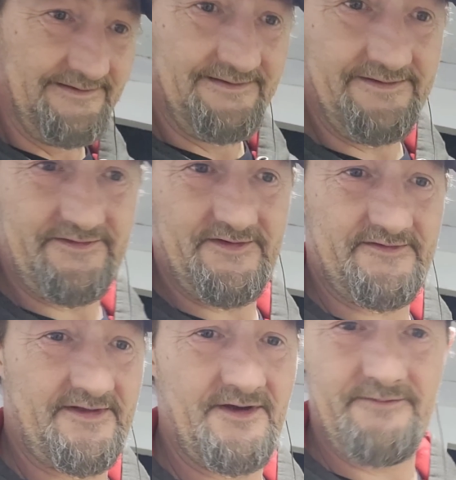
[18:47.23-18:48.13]
There's just
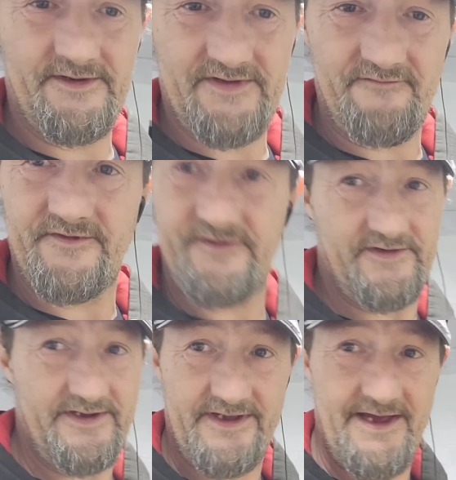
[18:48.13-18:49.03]
so much other
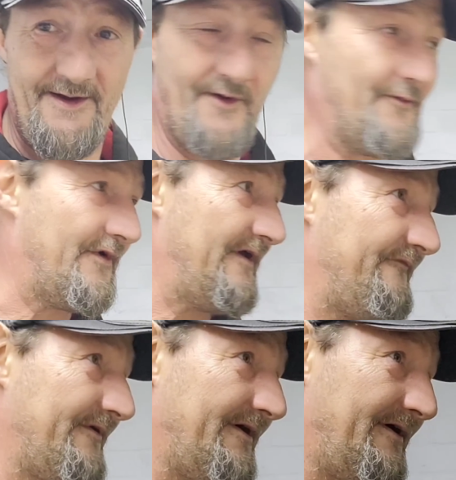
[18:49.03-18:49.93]
shit to get on
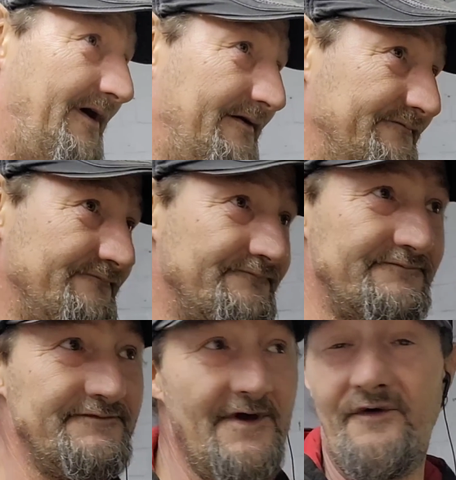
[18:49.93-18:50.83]
with that
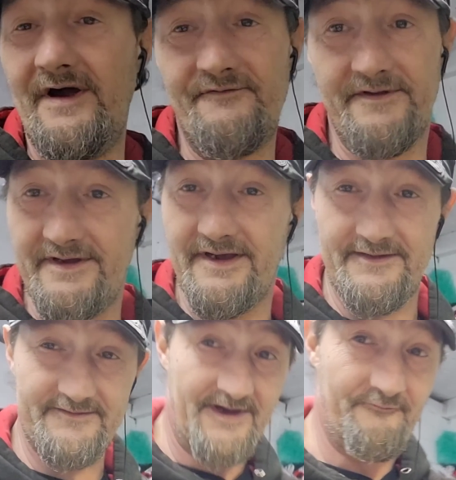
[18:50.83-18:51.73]
not everything
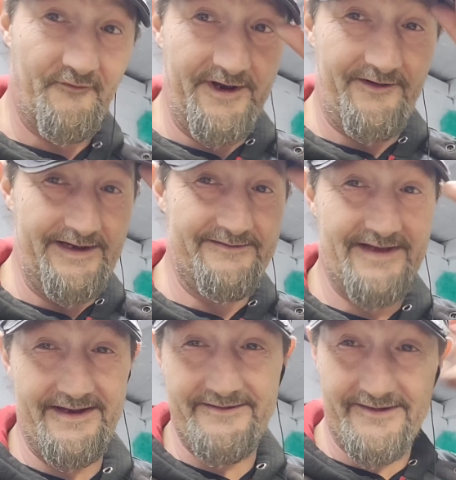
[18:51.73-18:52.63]
gets done when I
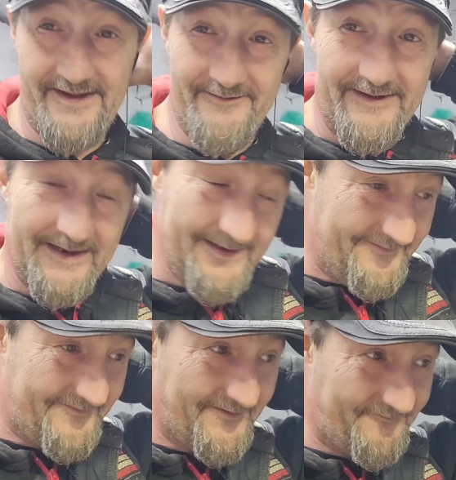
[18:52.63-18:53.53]
intend to do it.
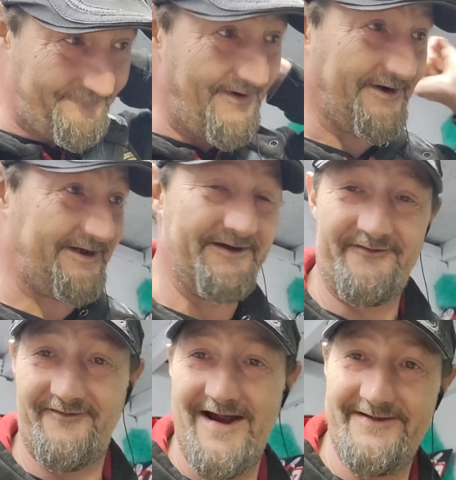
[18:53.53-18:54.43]
It's just fucking
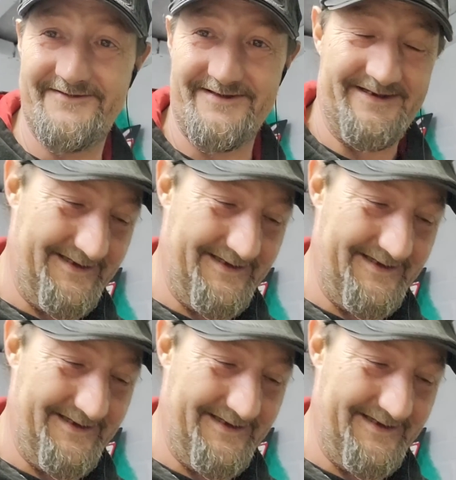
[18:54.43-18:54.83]
crazy.